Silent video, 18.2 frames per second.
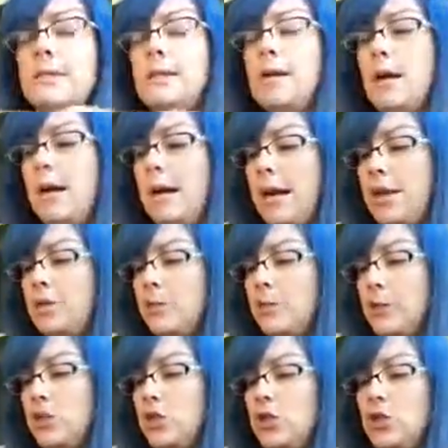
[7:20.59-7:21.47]
I actually
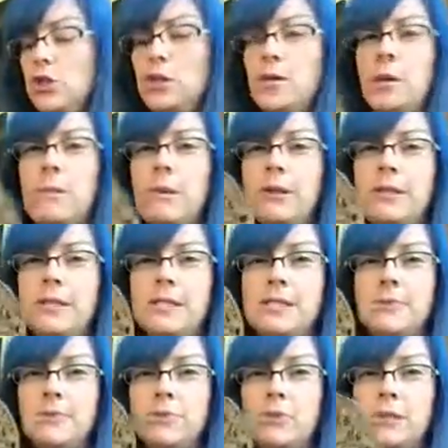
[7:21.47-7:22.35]
bought two. I bought
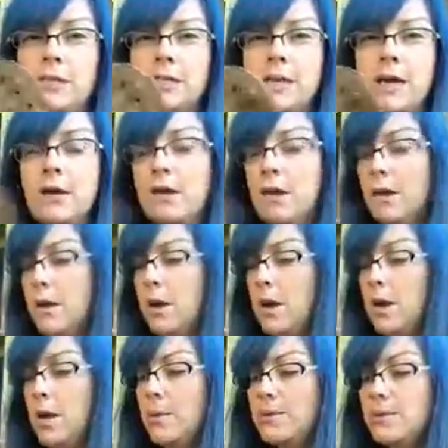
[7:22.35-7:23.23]
this color,
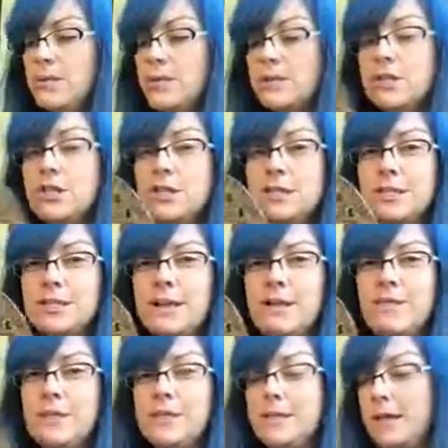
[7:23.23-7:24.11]
which I just
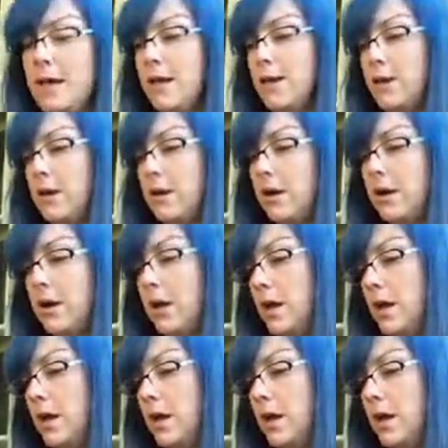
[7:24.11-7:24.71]
love this color,